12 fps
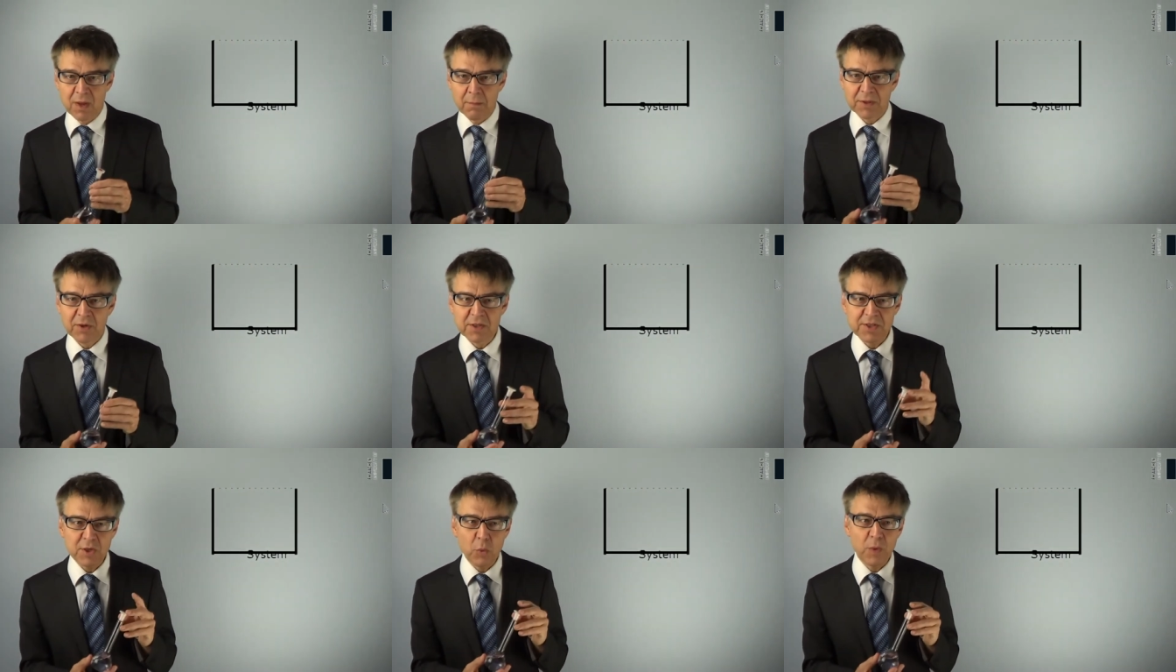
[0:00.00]
but
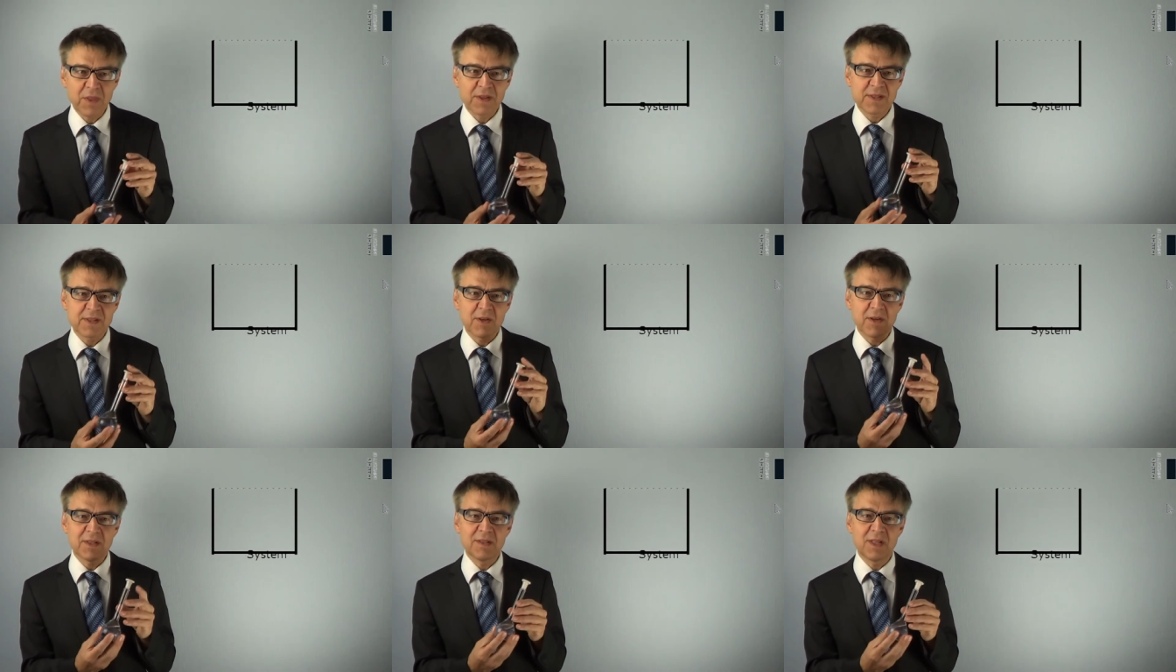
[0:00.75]
also with a
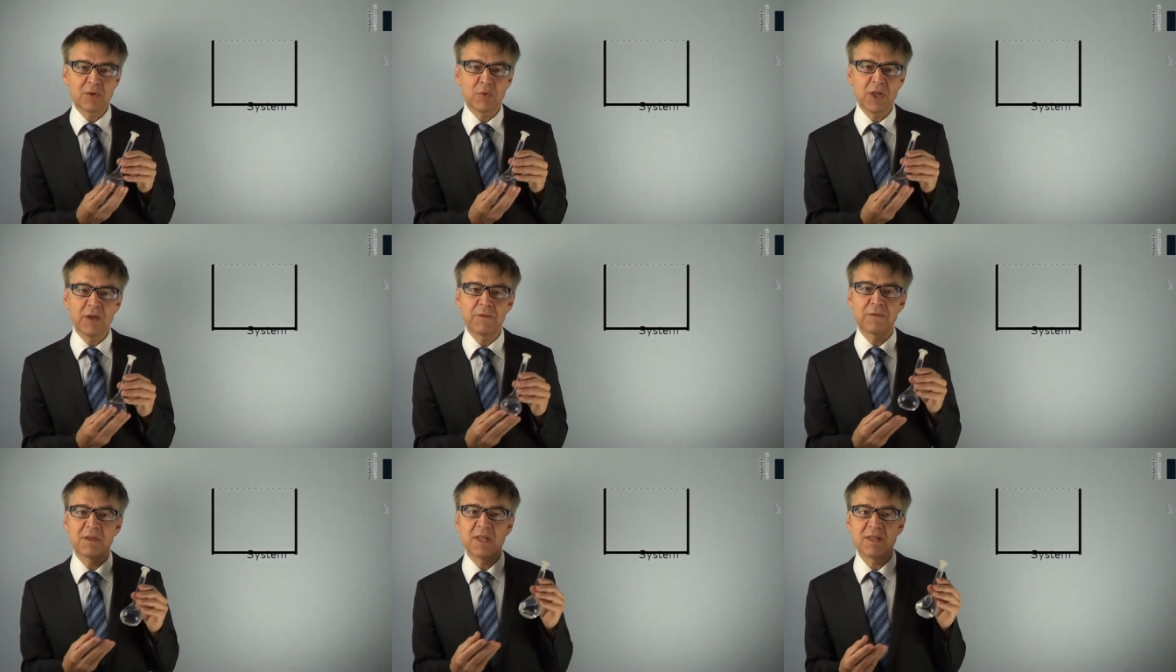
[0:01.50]
certain degree
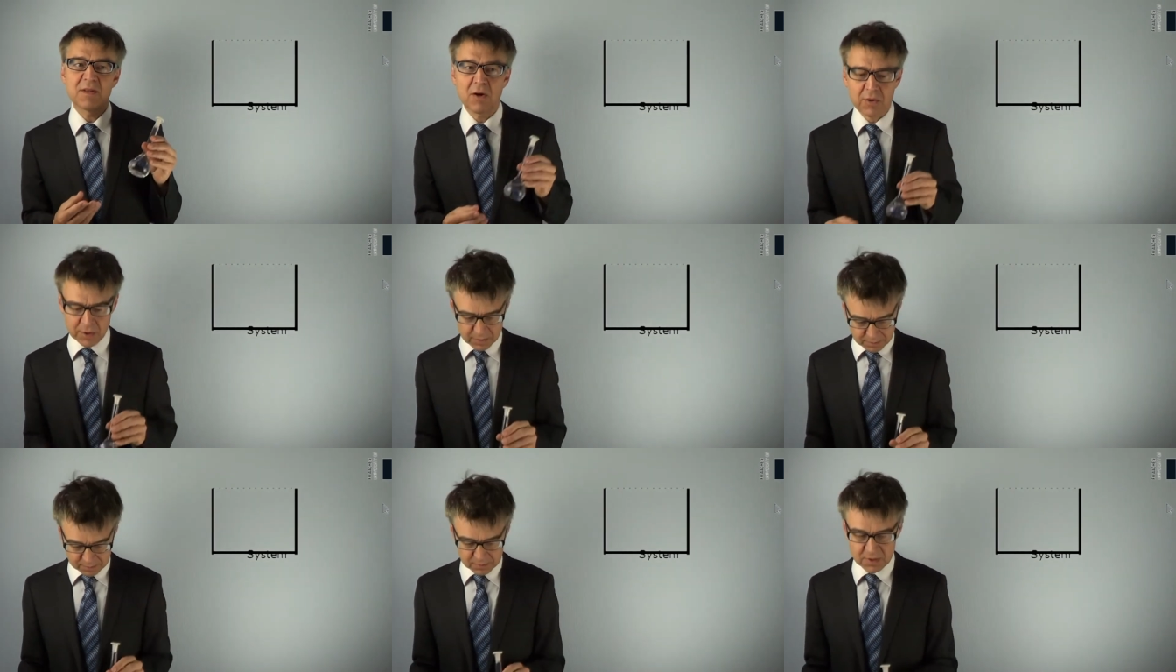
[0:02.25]
of
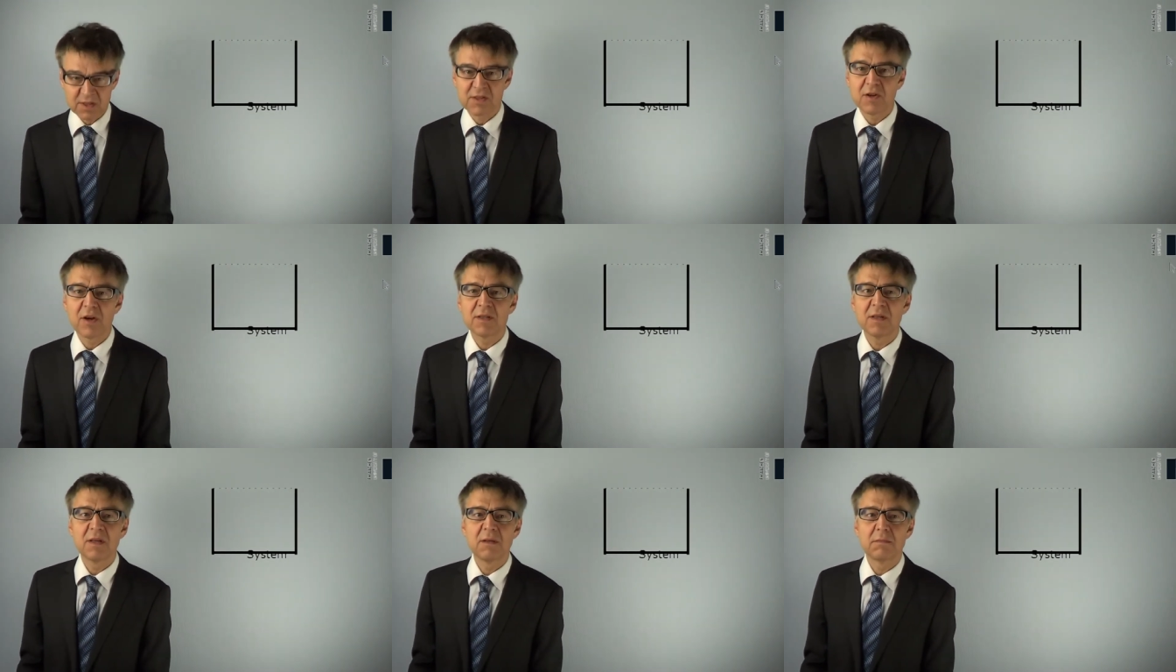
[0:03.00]
disorder, a
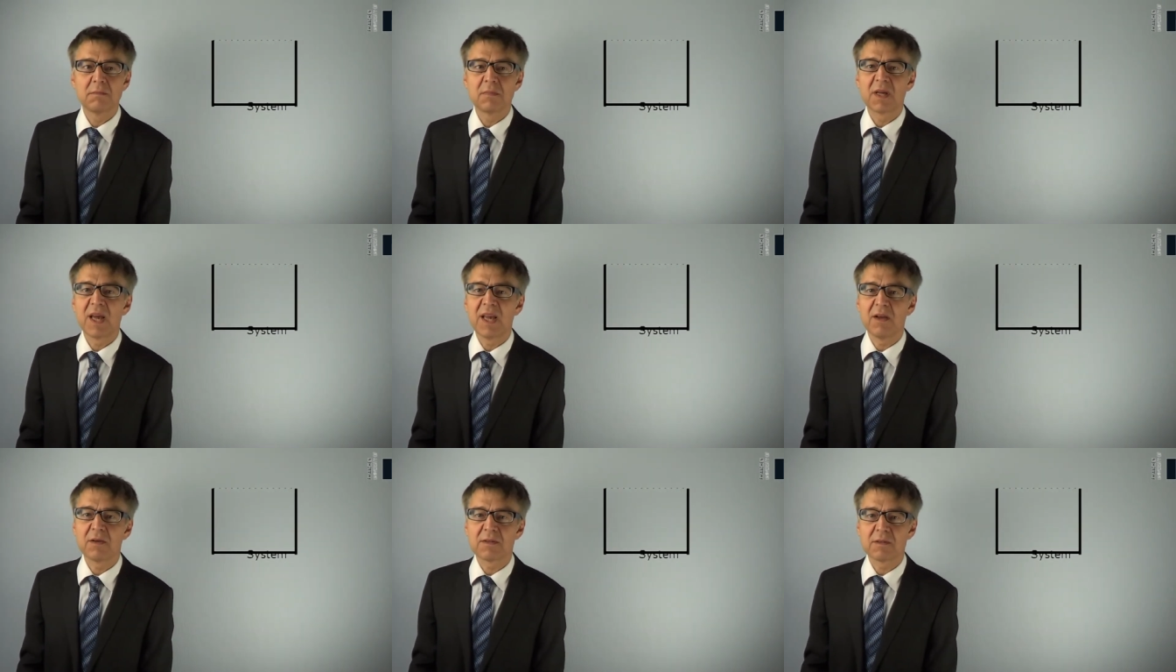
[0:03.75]
certain
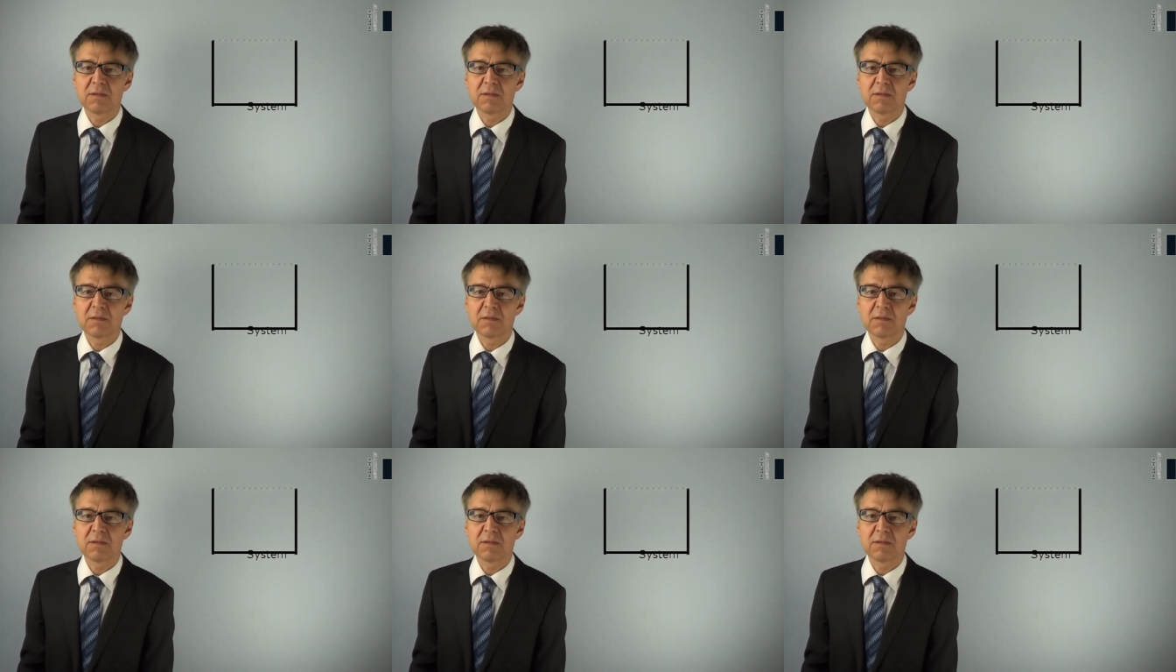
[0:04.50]
chaos.